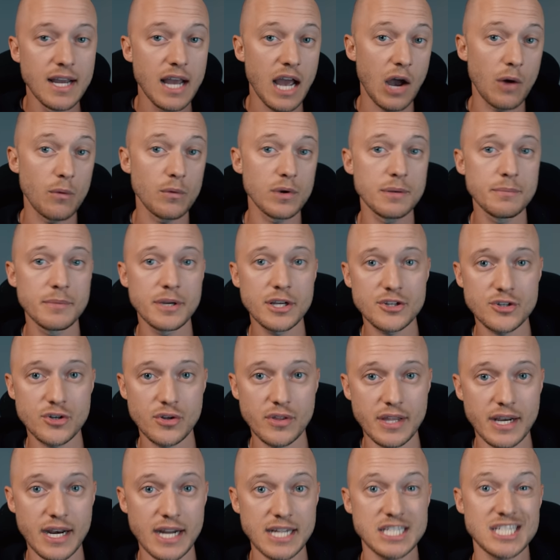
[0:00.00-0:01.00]
I want to make sure
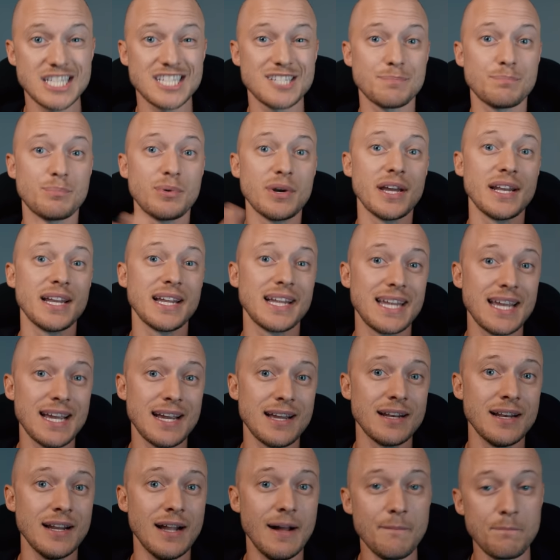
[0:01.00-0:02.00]
that I spread
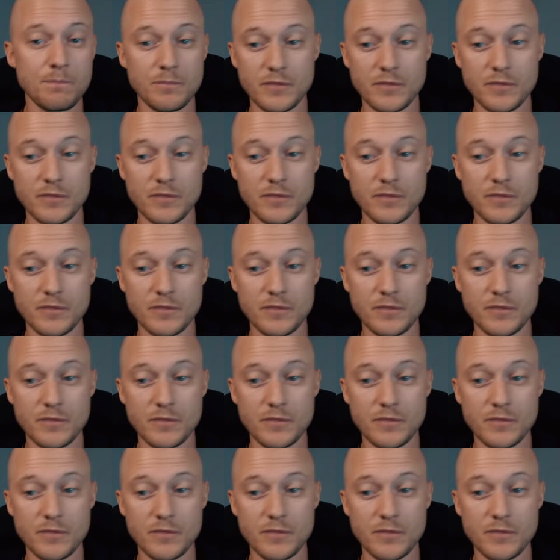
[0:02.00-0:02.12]
again